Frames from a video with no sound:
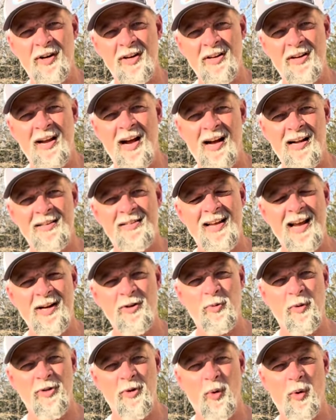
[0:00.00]
in
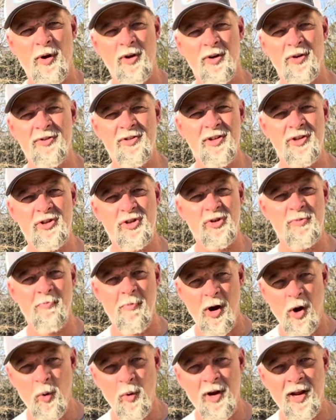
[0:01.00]
contact with oil to
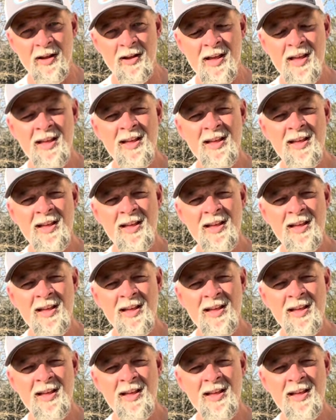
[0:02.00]
smoke.